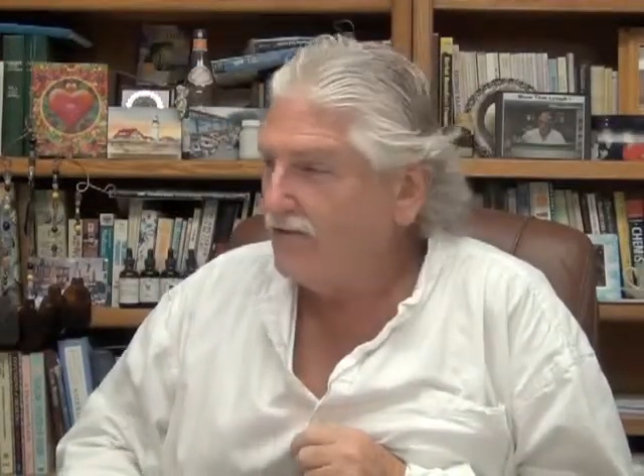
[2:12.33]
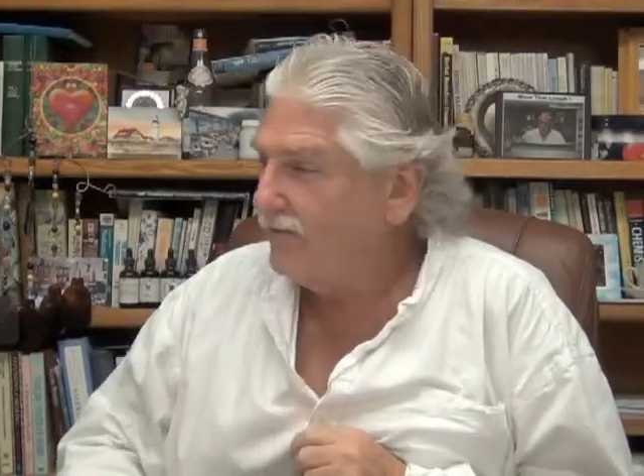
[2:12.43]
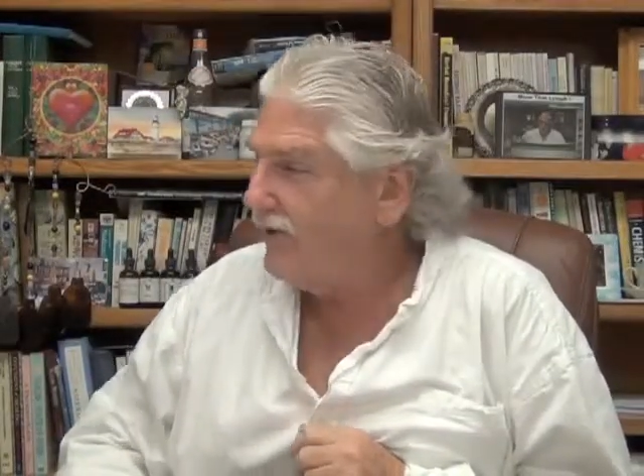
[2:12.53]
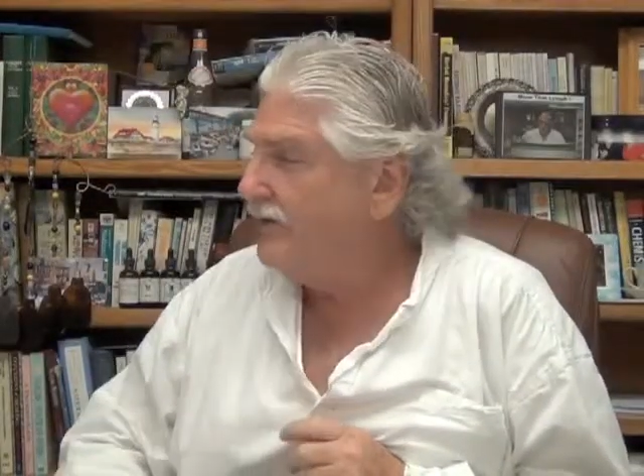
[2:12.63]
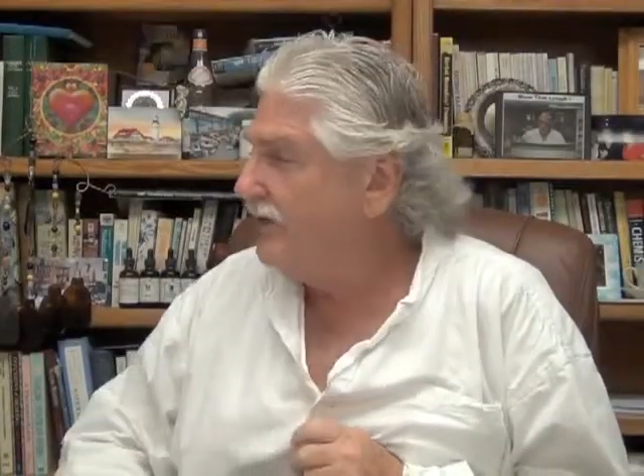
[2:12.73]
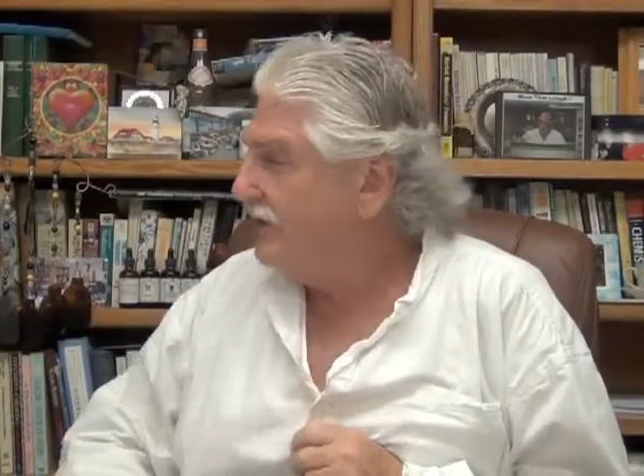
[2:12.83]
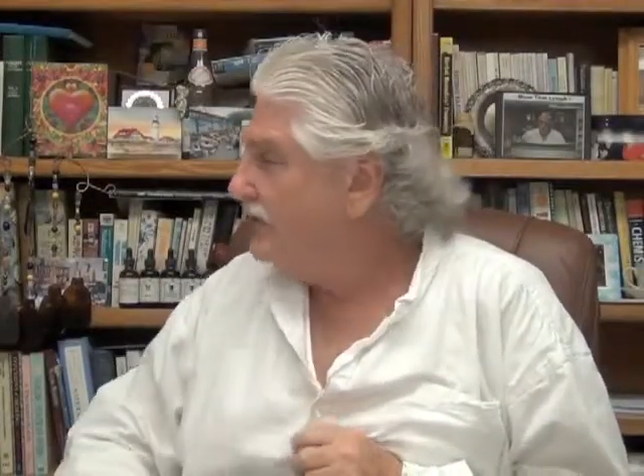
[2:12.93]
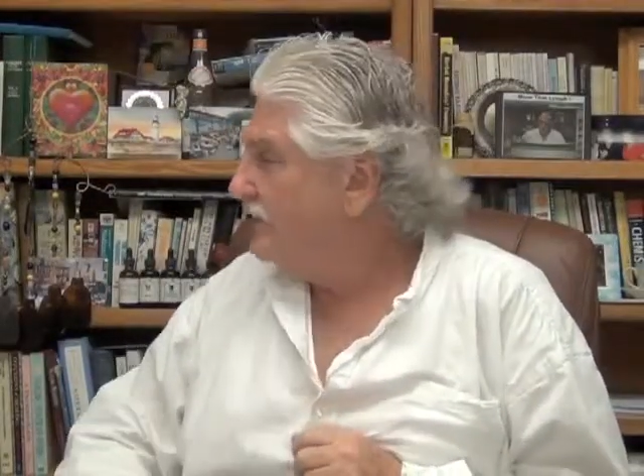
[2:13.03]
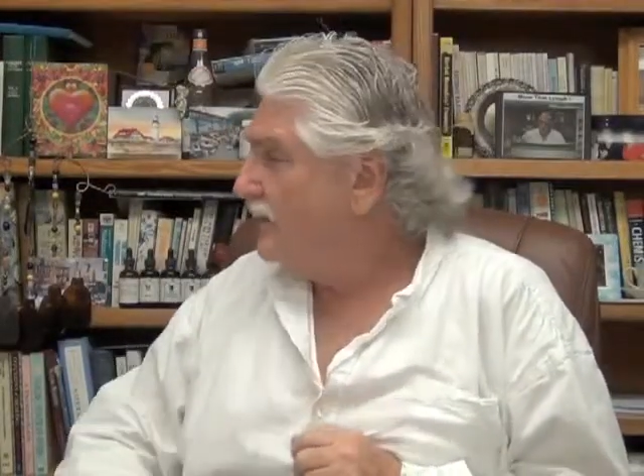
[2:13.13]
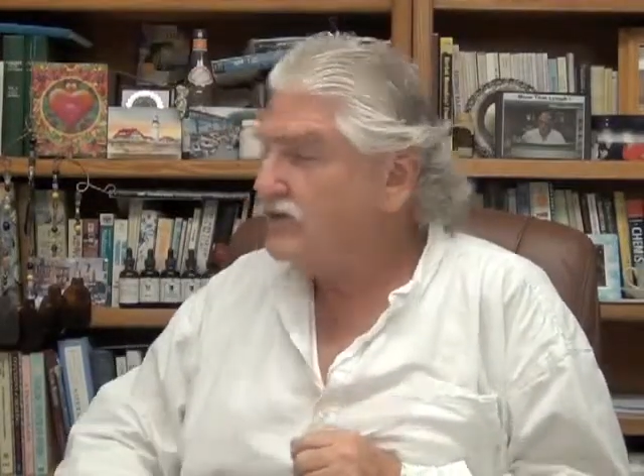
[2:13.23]
opinion,
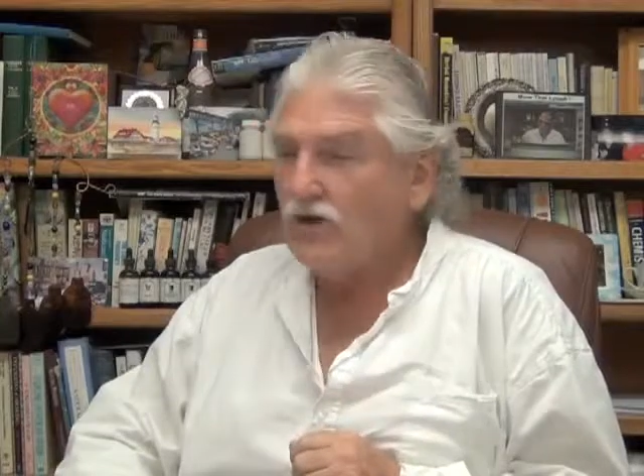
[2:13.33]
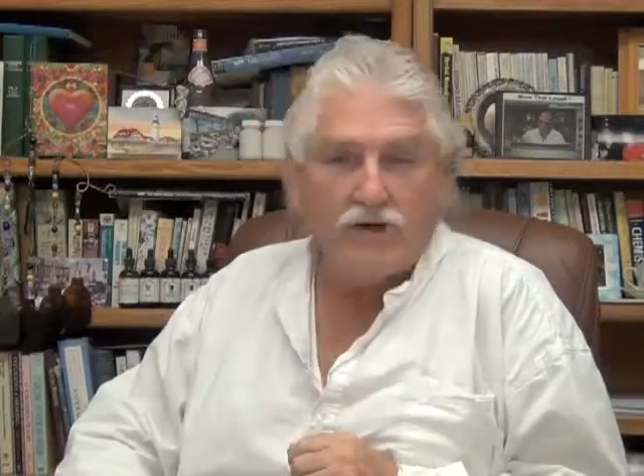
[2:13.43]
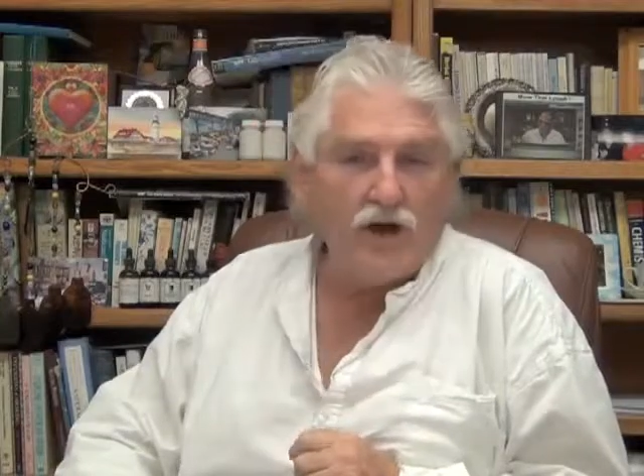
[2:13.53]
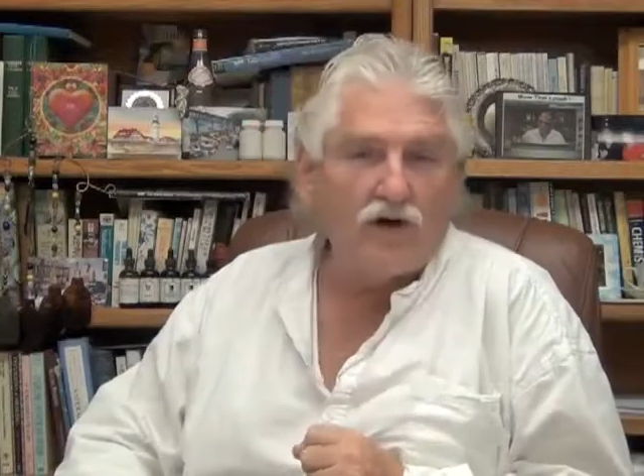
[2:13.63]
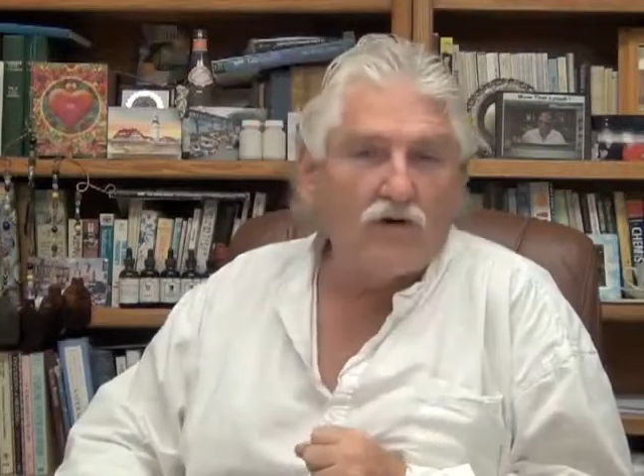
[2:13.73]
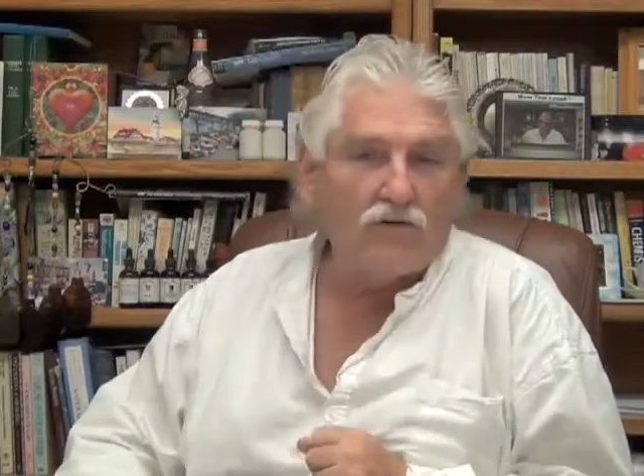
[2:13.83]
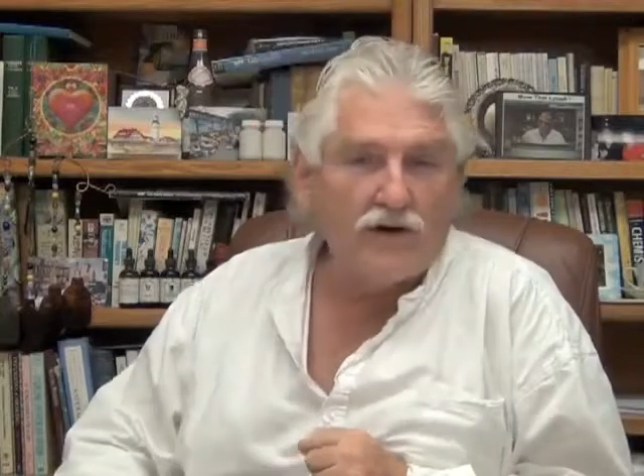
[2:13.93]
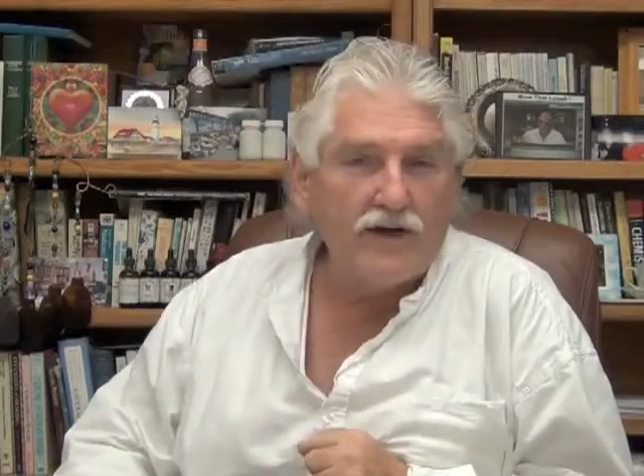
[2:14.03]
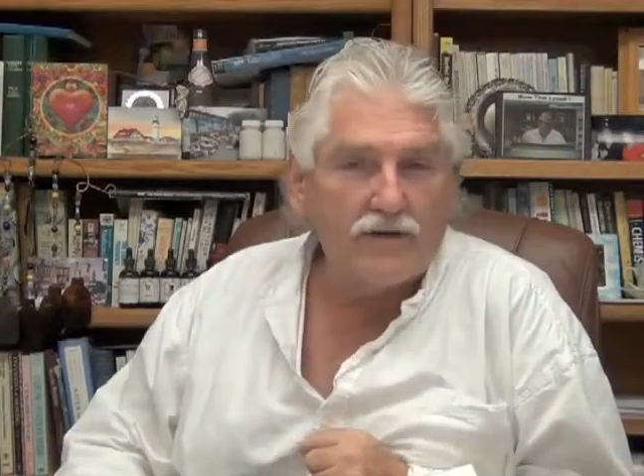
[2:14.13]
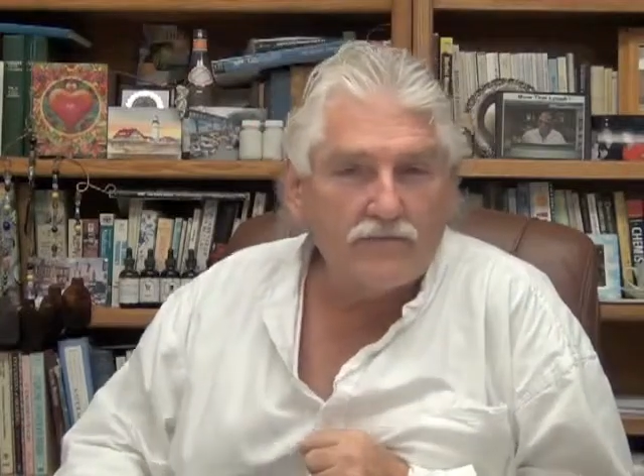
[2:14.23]
is that so we don't
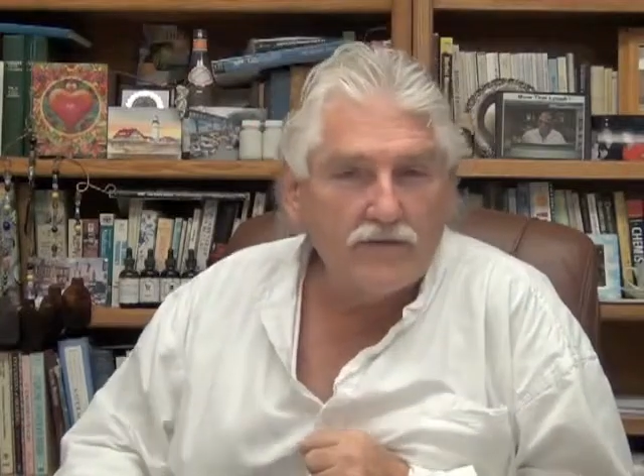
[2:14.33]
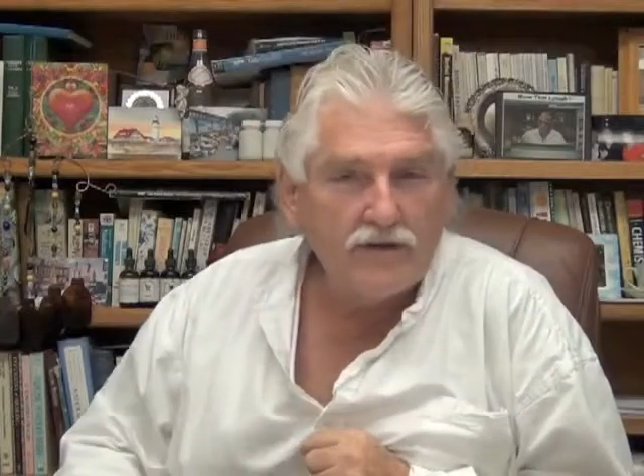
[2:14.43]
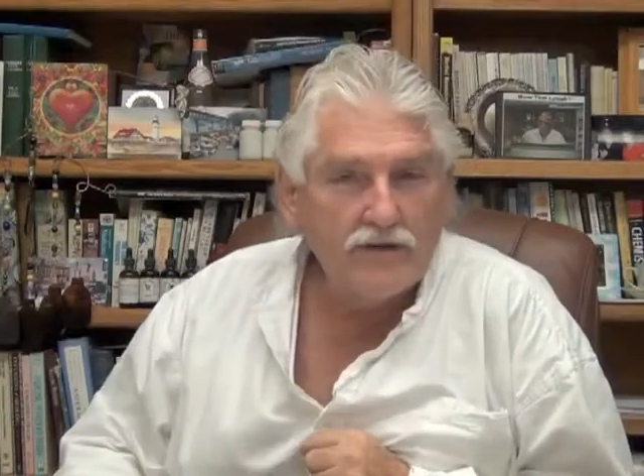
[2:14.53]
overeat them.